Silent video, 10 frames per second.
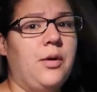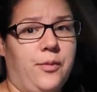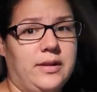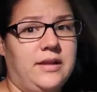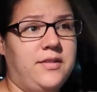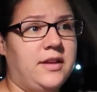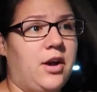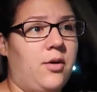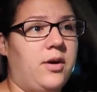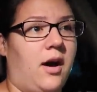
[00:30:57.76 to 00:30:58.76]
we're leaving the
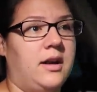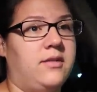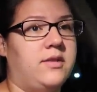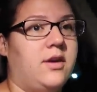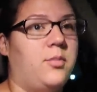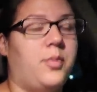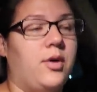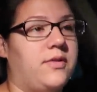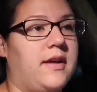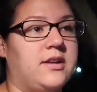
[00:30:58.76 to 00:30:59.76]
cone on, even though,
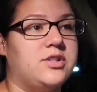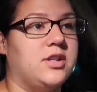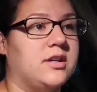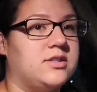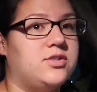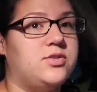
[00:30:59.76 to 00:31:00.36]
poor thing, she looks